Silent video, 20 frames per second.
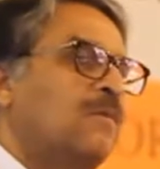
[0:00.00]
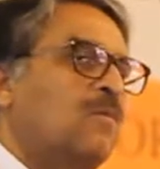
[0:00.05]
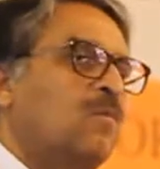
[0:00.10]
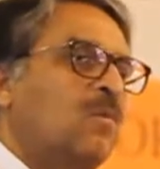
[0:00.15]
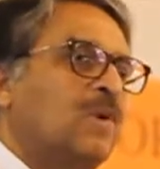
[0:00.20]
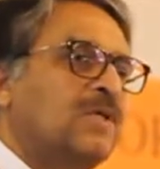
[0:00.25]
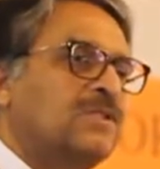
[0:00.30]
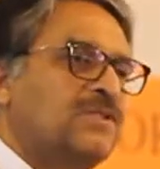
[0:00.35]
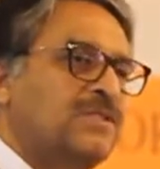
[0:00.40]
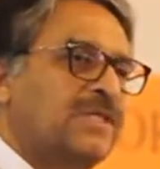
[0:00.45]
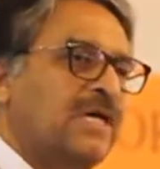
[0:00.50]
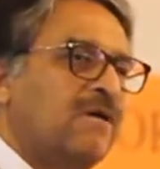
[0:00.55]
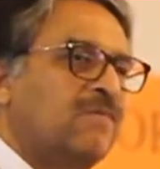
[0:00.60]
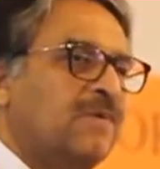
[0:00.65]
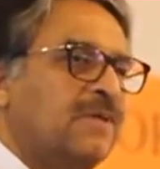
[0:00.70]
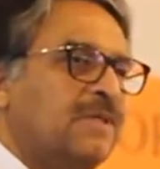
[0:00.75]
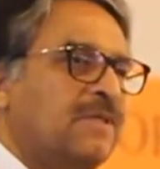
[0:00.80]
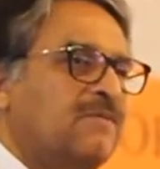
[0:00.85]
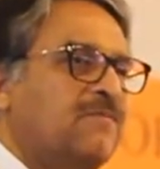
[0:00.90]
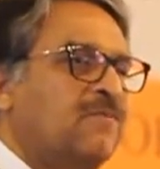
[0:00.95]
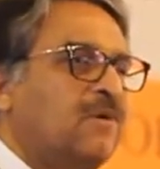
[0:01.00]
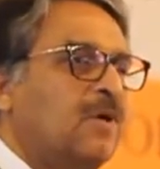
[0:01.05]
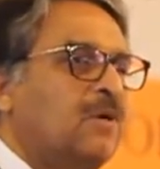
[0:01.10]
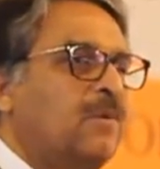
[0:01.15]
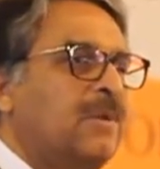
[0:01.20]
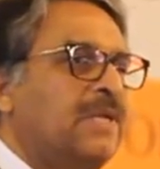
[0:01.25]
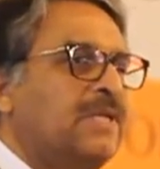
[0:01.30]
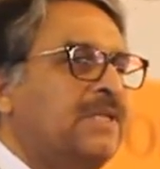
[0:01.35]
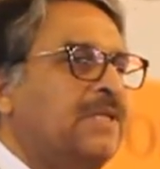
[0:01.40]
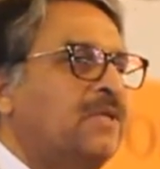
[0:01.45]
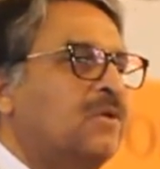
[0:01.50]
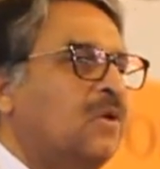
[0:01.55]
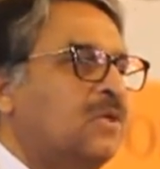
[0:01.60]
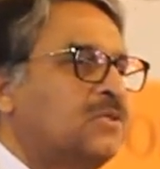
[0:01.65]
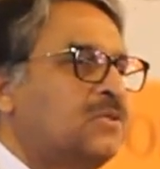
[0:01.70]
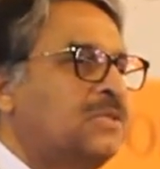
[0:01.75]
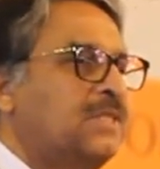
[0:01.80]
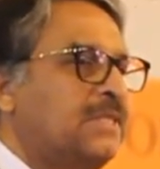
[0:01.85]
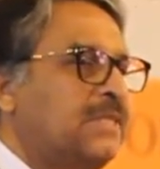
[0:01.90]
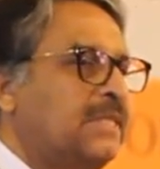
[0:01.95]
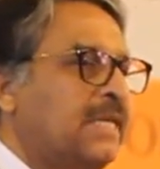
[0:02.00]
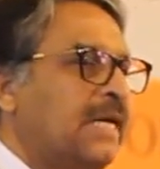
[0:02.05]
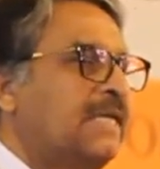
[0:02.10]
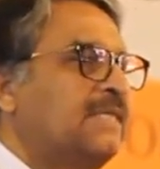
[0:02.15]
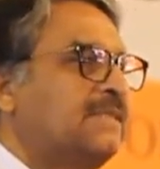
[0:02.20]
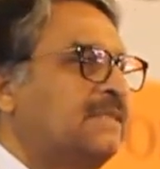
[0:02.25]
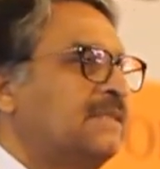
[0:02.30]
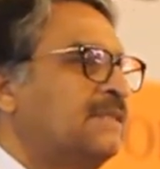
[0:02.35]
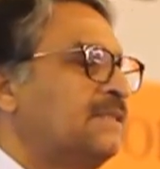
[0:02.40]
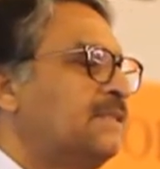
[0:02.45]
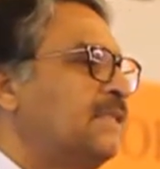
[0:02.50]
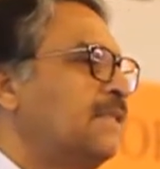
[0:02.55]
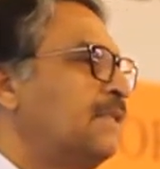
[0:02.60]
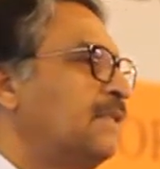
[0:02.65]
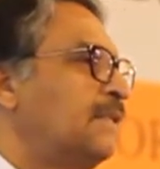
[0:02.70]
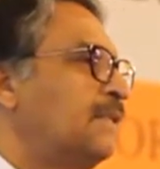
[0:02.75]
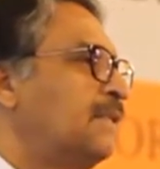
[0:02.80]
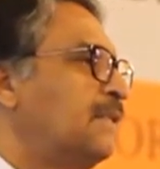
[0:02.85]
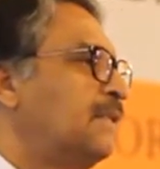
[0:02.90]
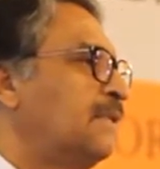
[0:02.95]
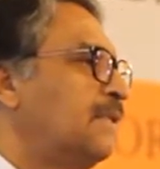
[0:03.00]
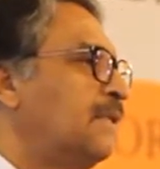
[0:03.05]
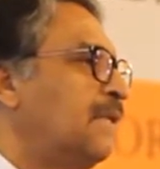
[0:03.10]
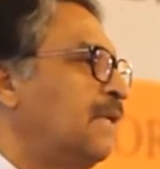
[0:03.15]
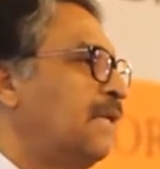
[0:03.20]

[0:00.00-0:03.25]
was severed following the hostage crisis in